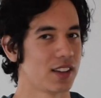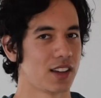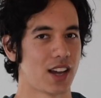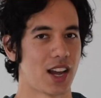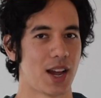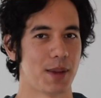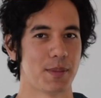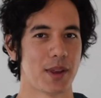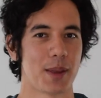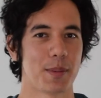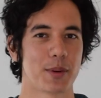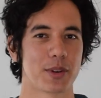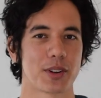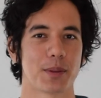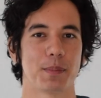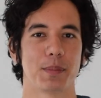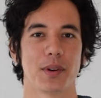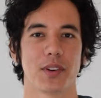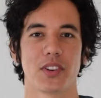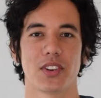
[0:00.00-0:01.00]
I'm able to
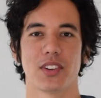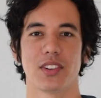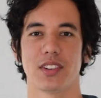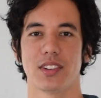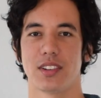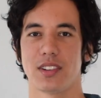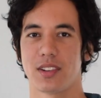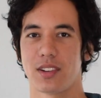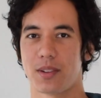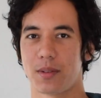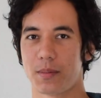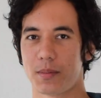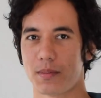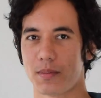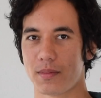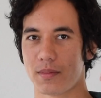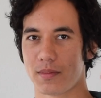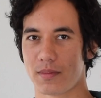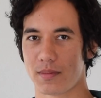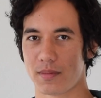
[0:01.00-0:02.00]
put in
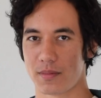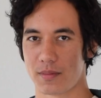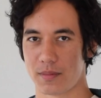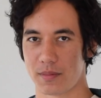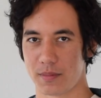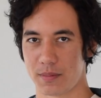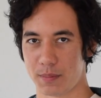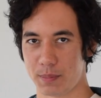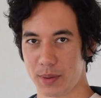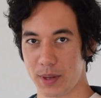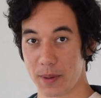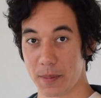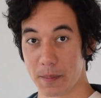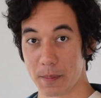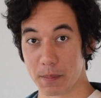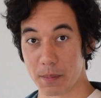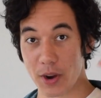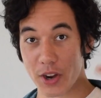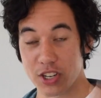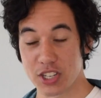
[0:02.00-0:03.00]
be
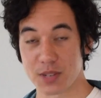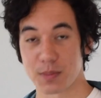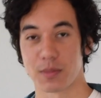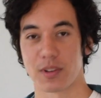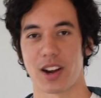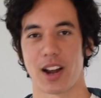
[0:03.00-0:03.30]
much